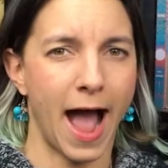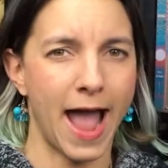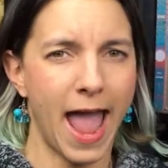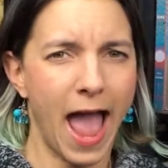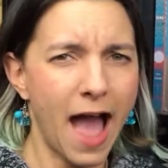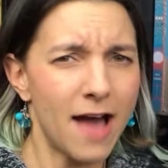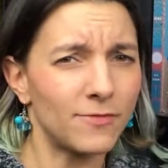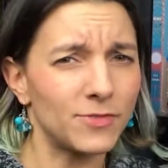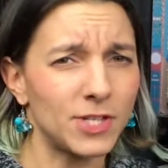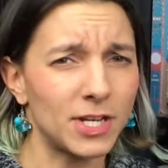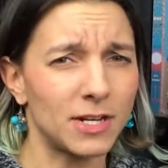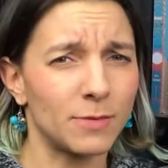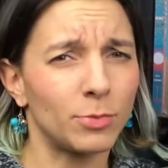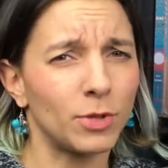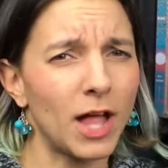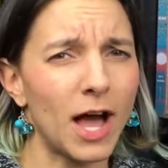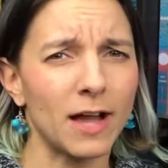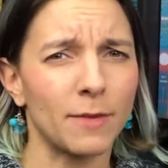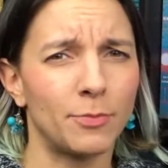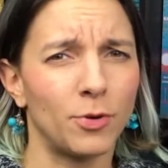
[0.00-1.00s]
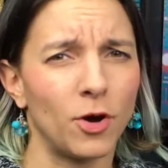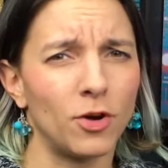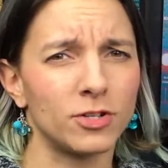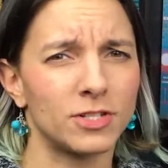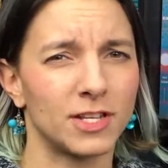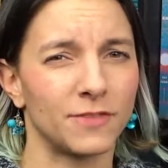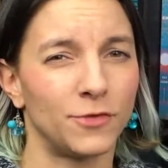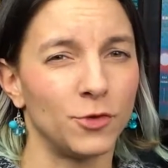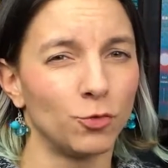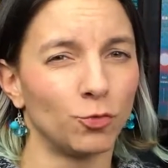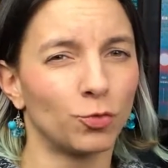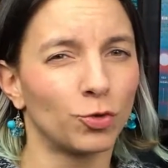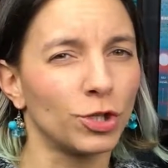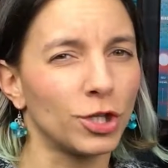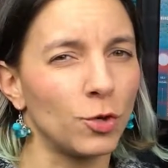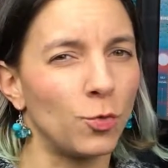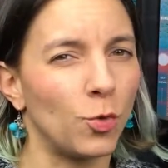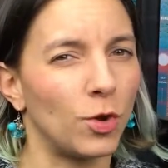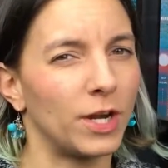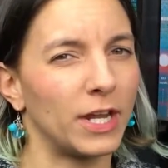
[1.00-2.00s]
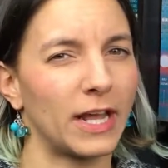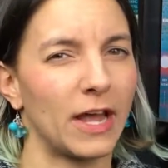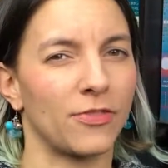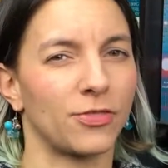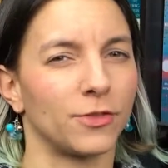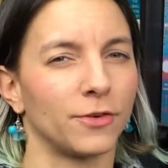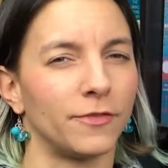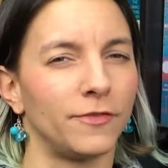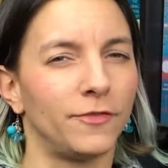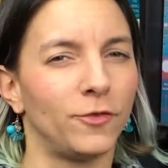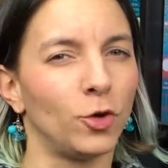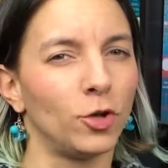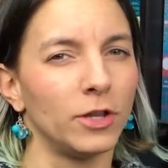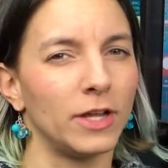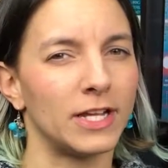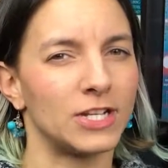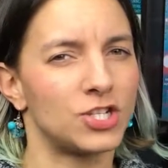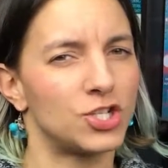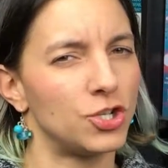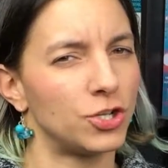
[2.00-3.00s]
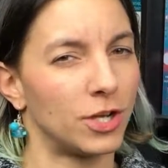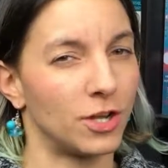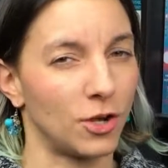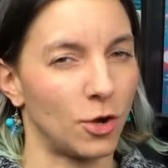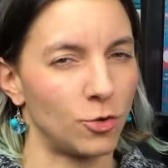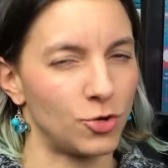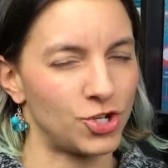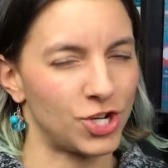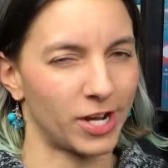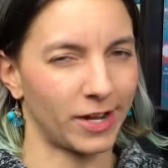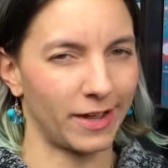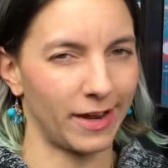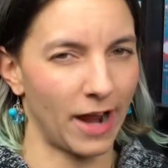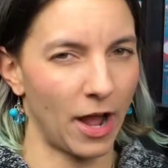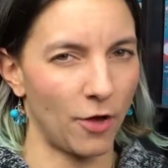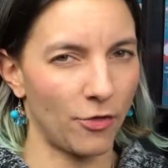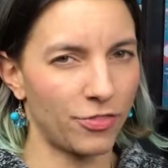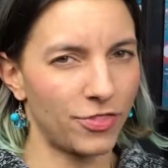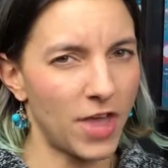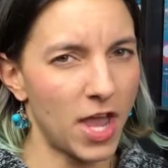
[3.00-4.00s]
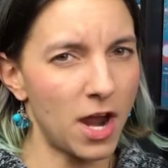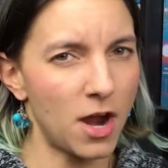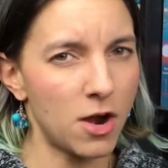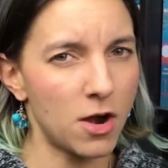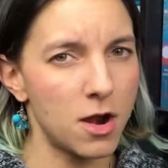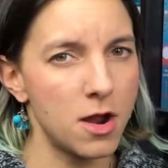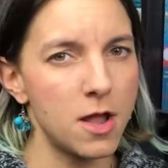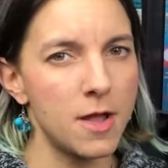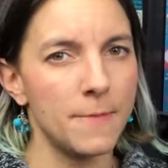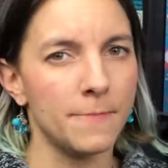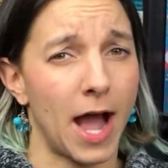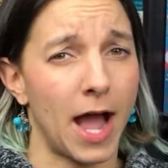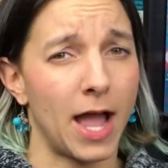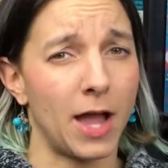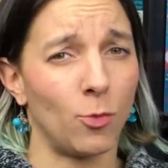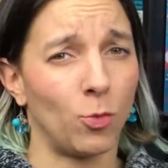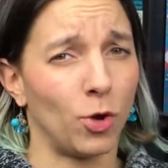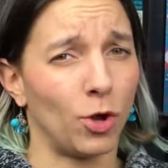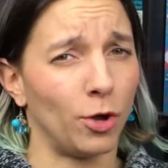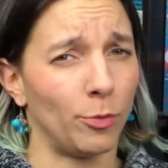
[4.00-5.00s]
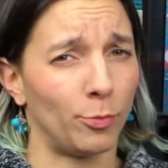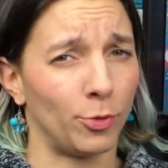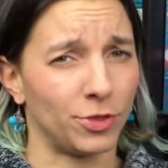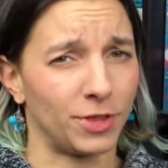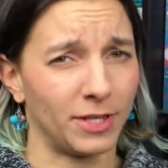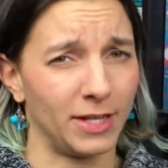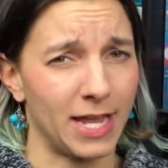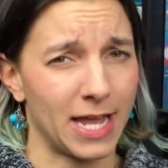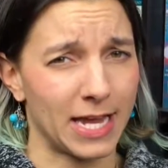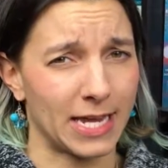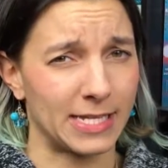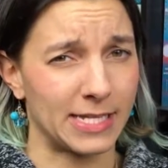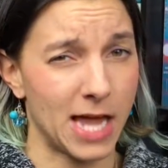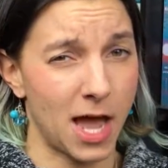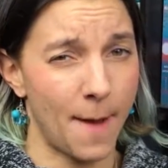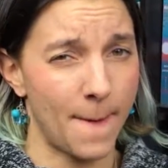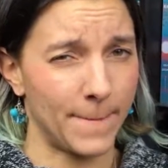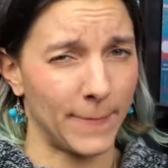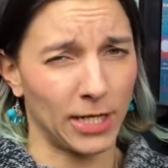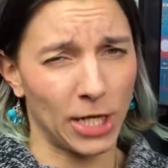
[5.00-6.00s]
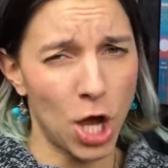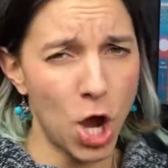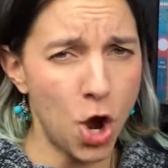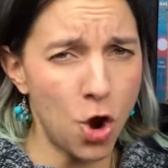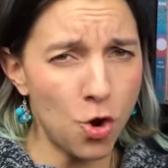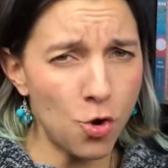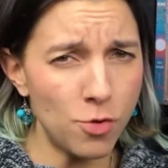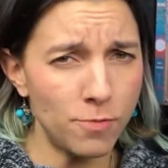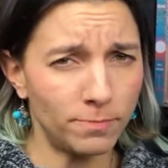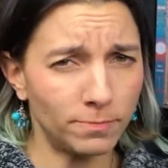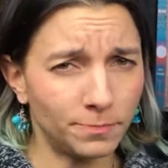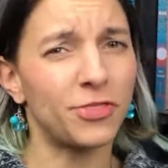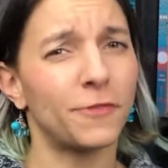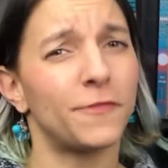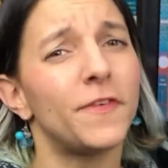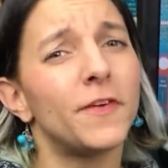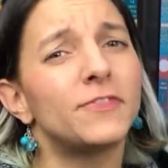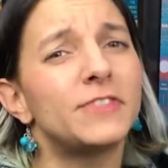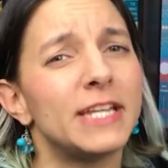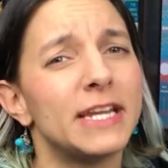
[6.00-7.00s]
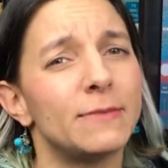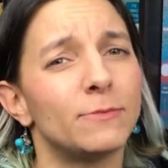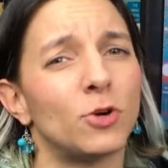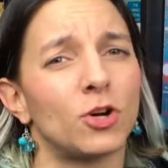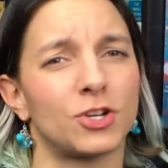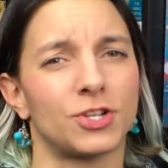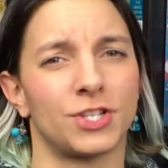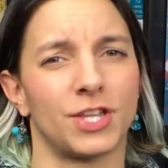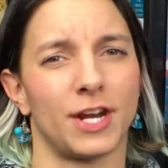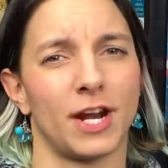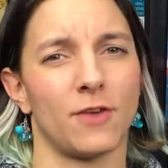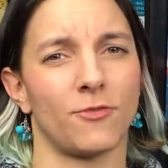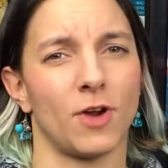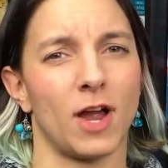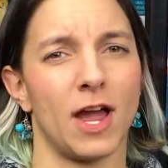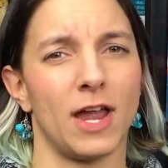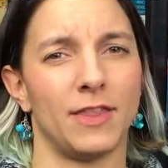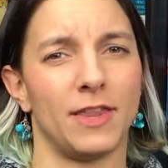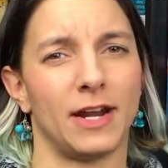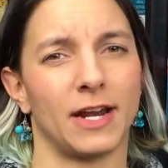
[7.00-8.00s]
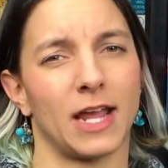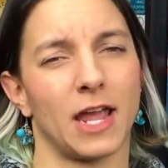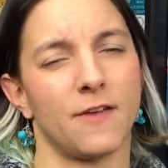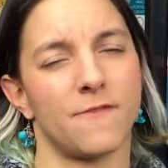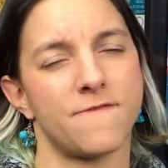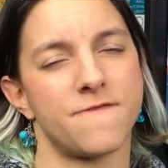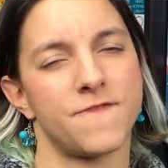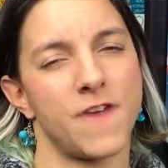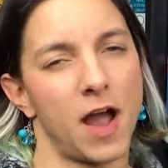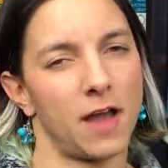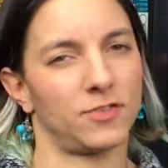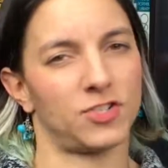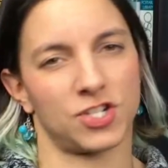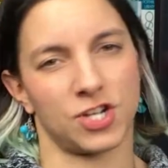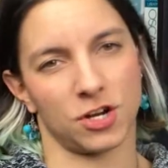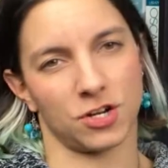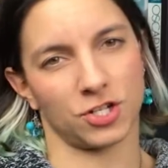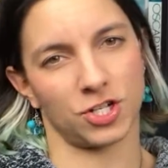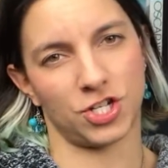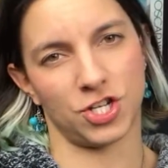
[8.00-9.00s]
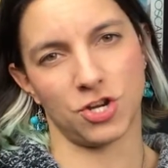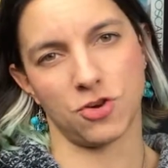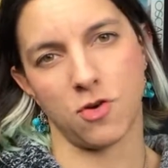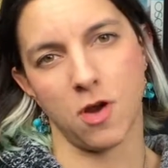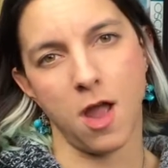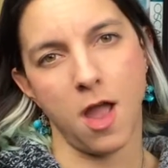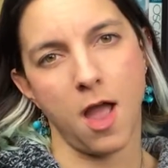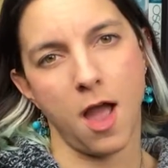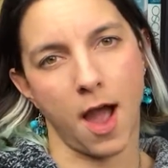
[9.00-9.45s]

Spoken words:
I have done a blog post. If you really want to get the full list, you can go check it out there. I will put the link down below. But the 15 books that I read that I gave 5 stars to,